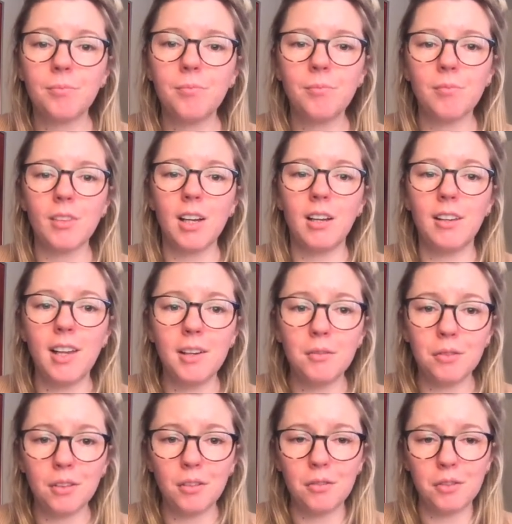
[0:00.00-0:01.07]
And then
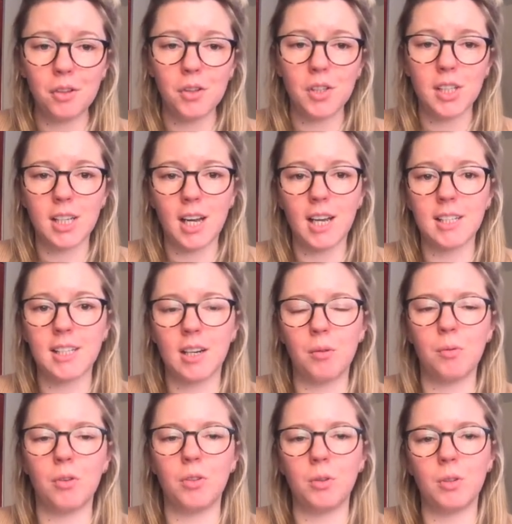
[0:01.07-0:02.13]
for the first task, I
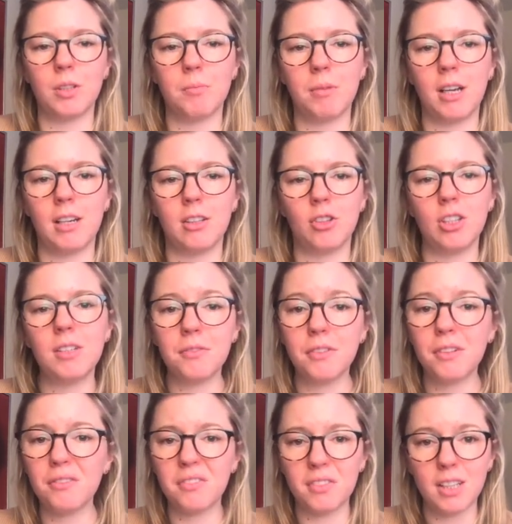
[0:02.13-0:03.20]
want you to spend just
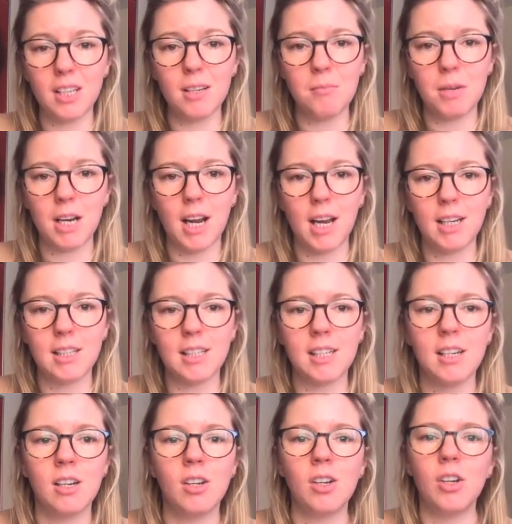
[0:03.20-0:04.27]
15 minutes
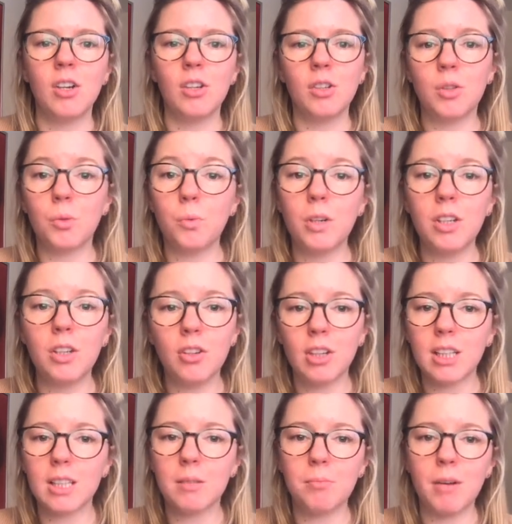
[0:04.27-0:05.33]
doing your
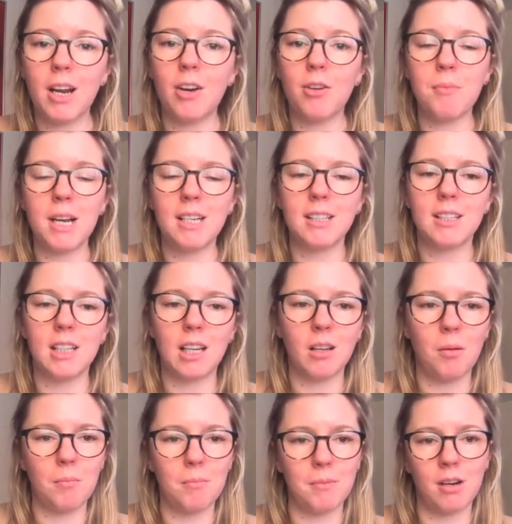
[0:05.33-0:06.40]
experimental
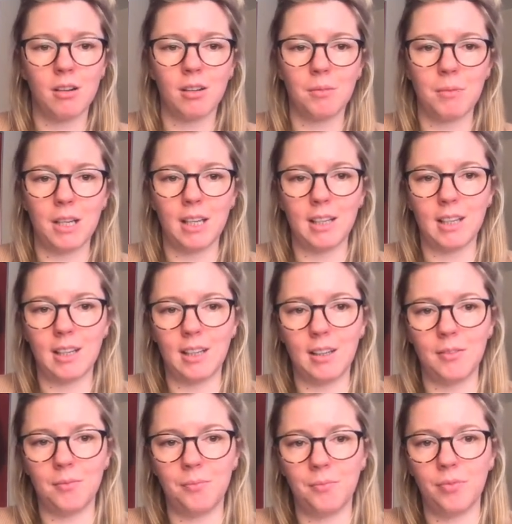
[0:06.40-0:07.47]
mark making.
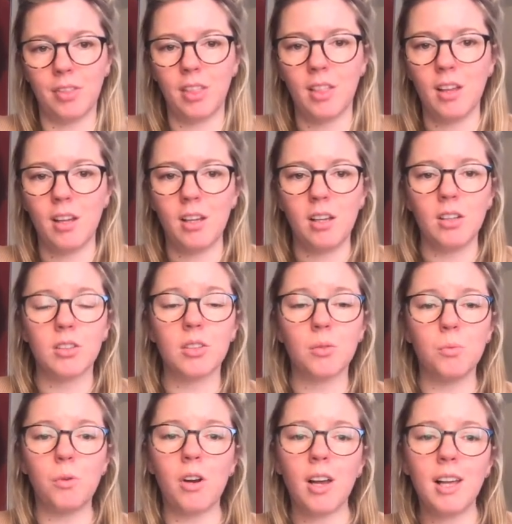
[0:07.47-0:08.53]
So
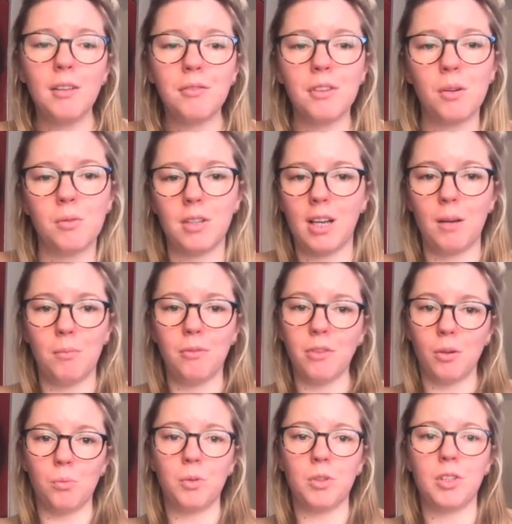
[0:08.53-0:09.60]
what I found helpful
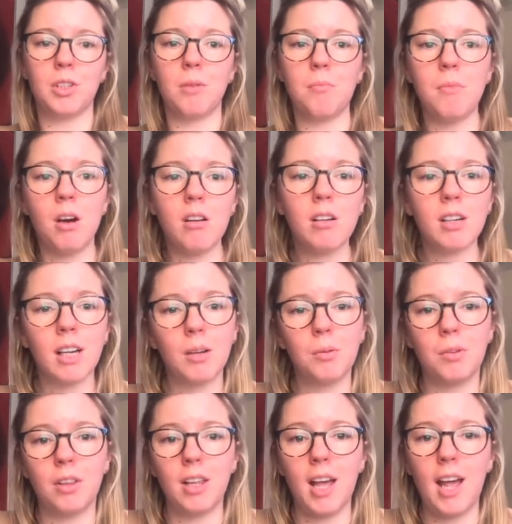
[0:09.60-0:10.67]
was to mark out
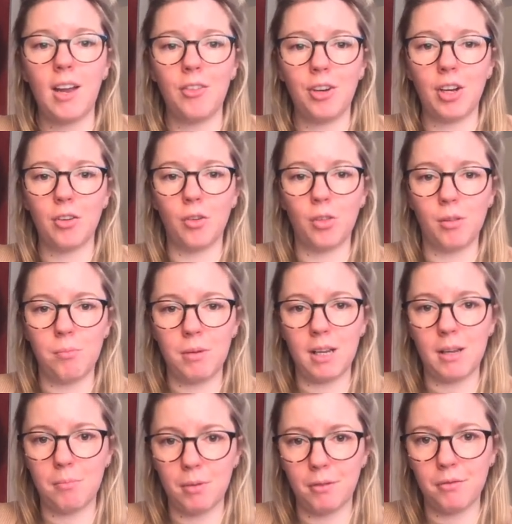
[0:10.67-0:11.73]
the area on the
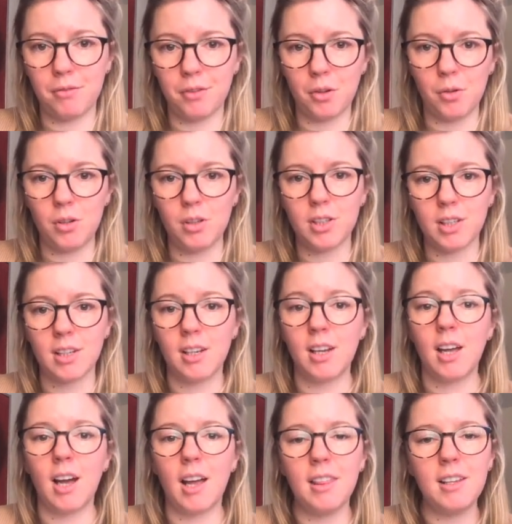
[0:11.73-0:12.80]
paper first,
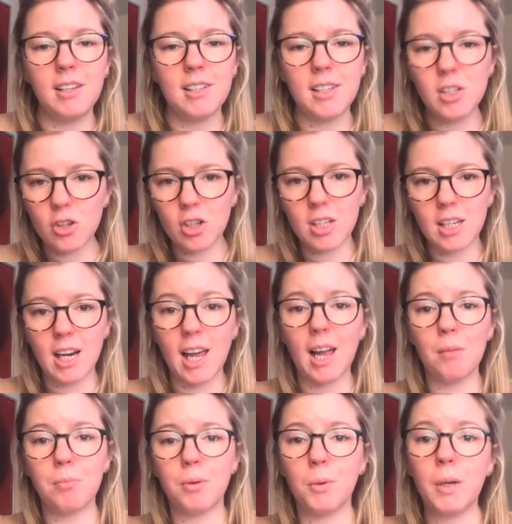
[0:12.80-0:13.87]
and this is just going to
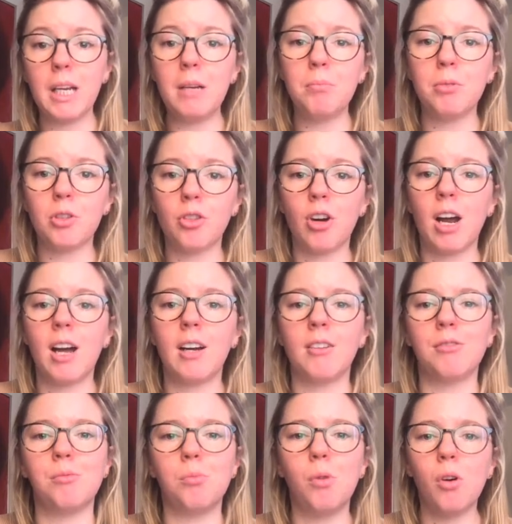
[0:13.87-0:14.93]
help you keep track of
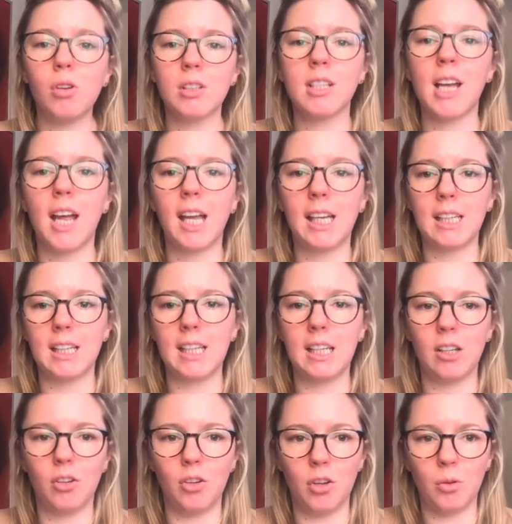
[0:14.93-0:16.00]
what technique
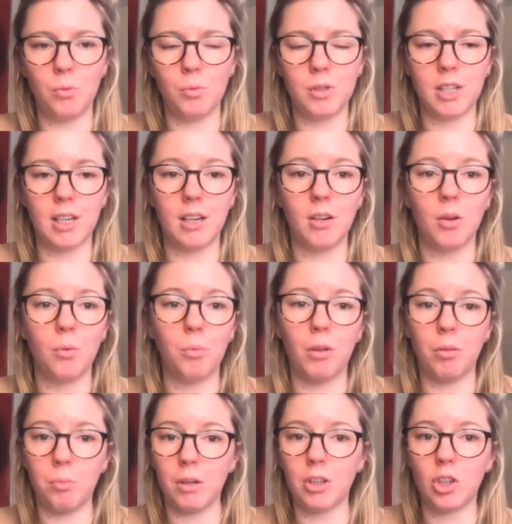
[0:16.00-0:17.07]
you're using with
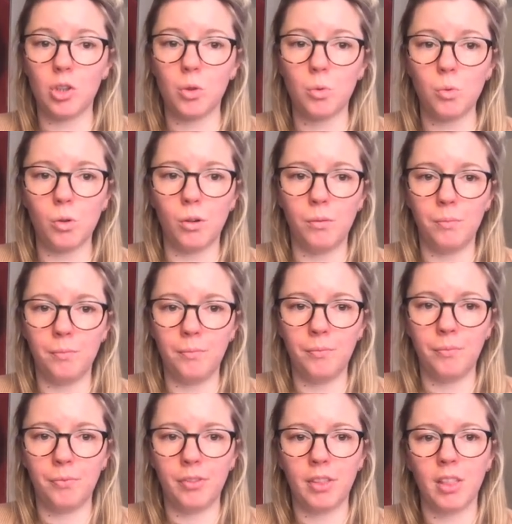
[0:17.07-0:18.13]
which tool.
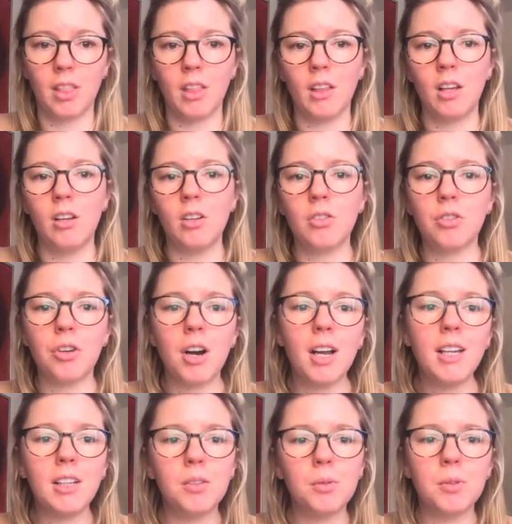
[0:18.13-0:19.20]
Try
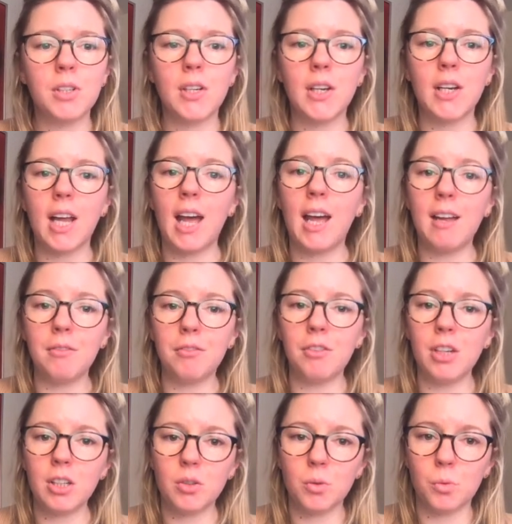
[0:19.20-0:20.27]
using every
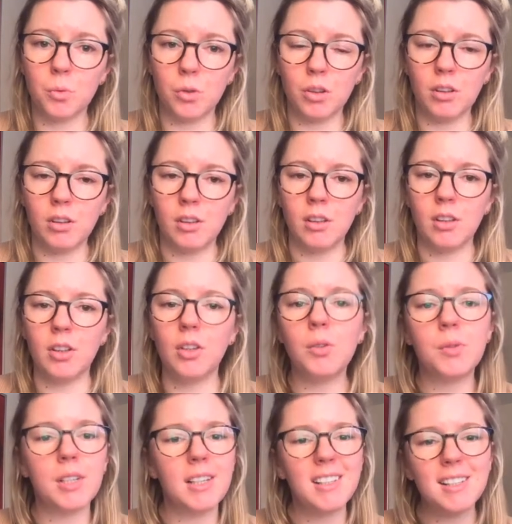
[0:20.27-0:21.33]
tool
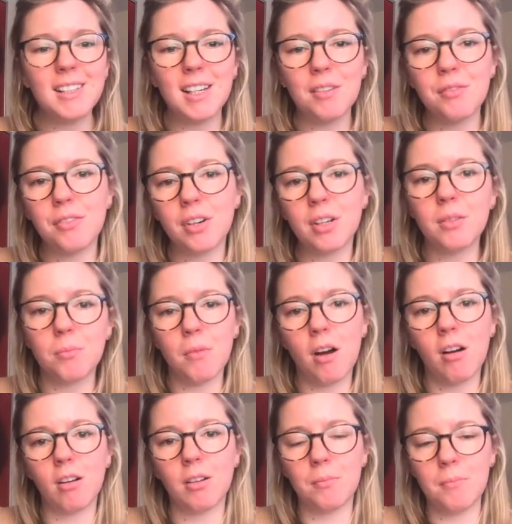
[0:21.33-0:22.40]
using different
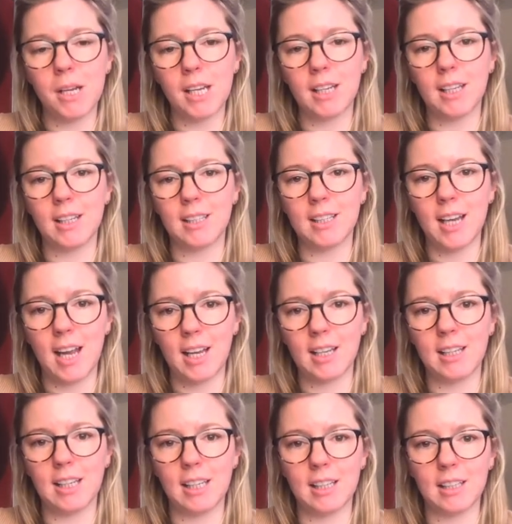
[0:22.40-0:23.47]
mark making
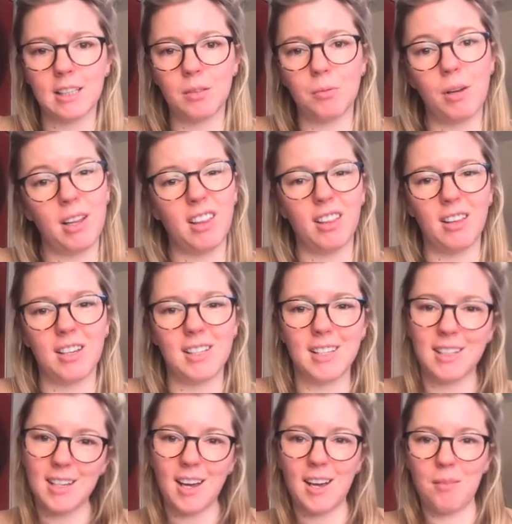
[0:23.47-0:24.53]
techniques, whether that's
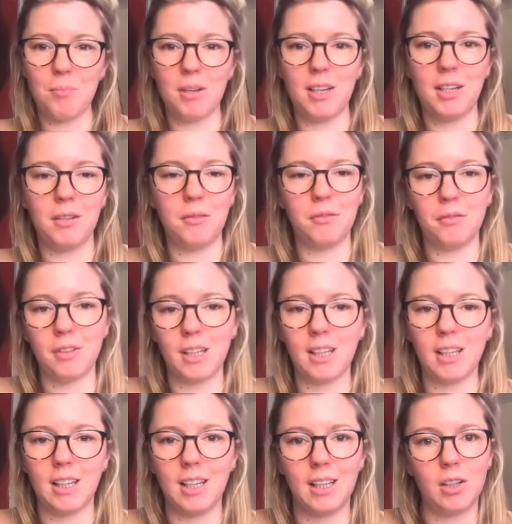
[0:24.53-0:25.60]
dabbing,
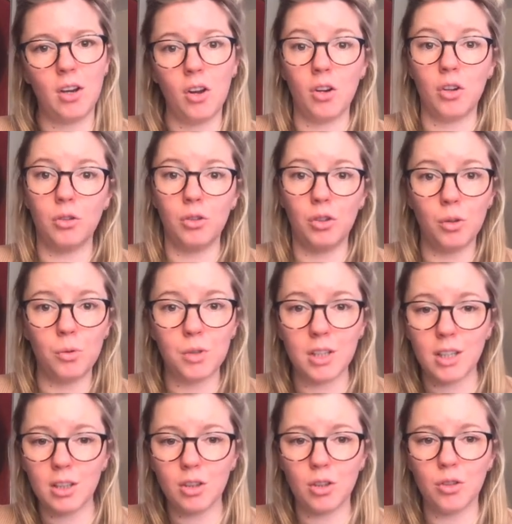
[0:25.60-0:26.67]
flicking, using
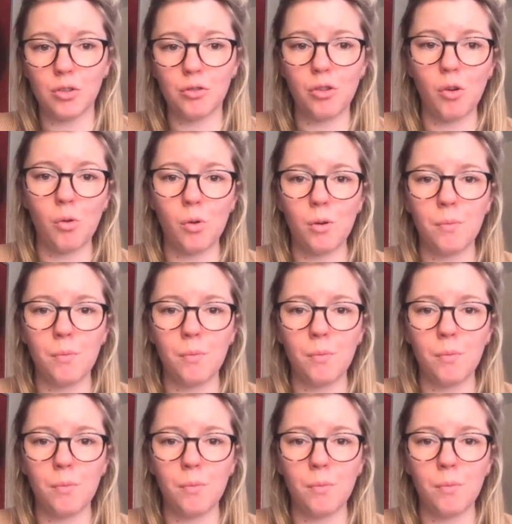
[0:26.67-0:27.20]
it to draw.